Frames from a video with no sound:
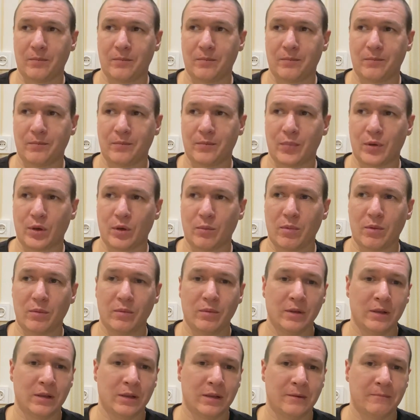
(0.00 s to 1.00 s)

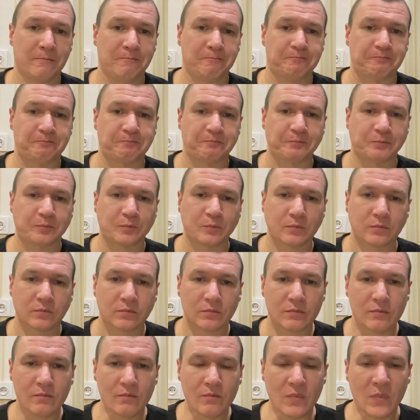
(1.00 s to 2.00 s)
Probably
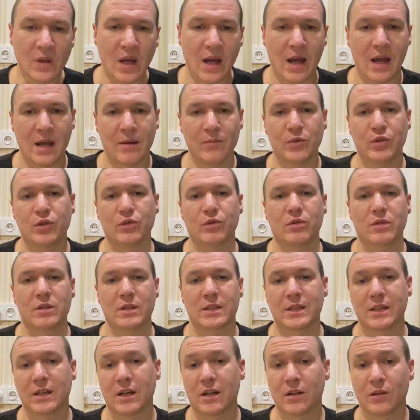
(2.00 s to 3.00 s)
I'm too
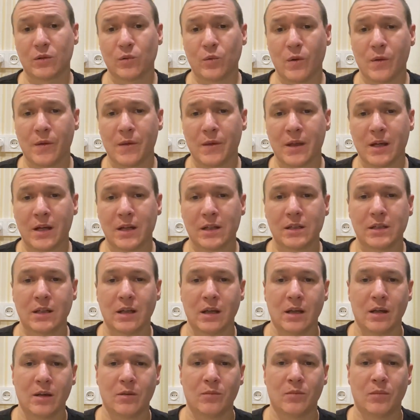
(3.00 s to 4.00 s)
concerned with that,
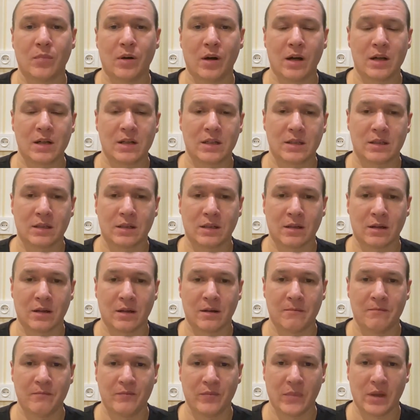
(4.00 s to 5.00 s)
but
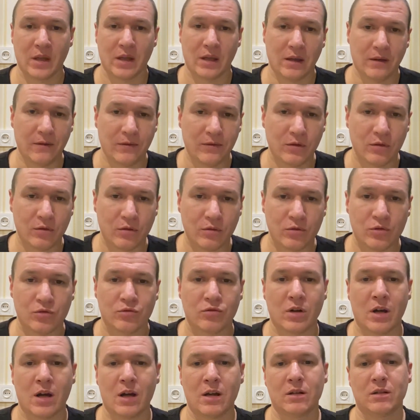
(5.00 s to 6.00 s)
if you could
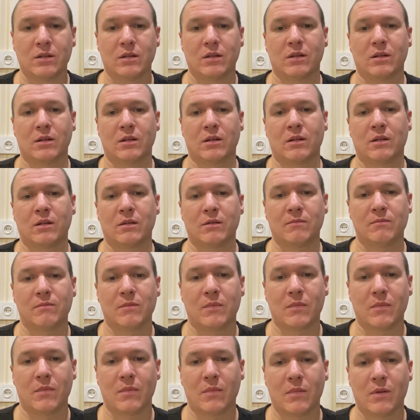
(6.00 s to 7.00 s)
run
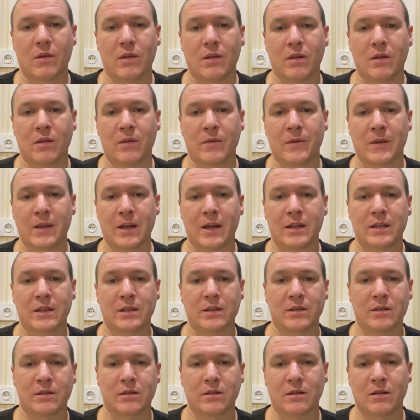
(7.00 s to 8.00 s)

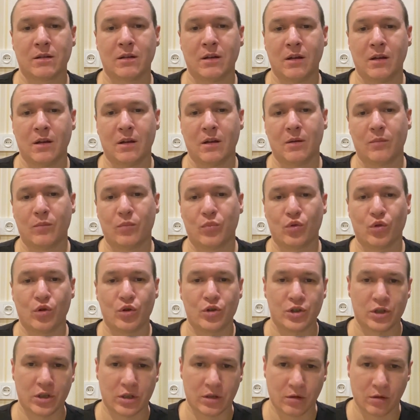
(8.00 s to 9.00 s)
that
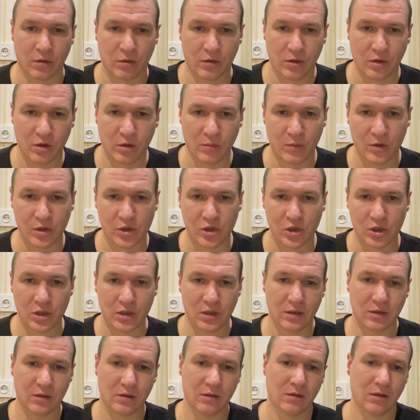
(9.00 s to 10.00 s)
project on your
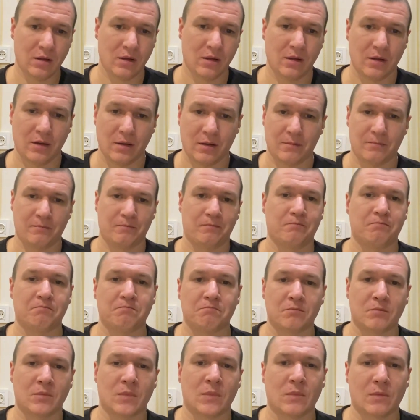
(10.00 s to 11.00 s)
machine,
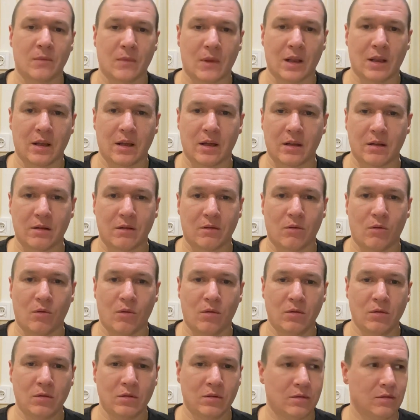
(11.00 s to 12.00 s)
like
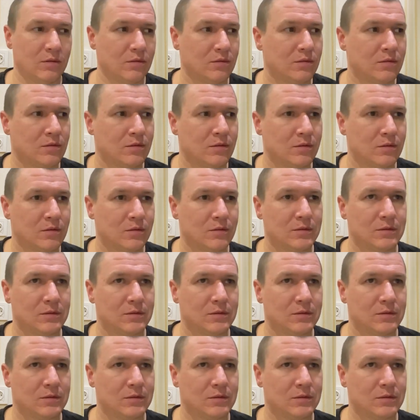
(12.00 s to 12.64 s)
all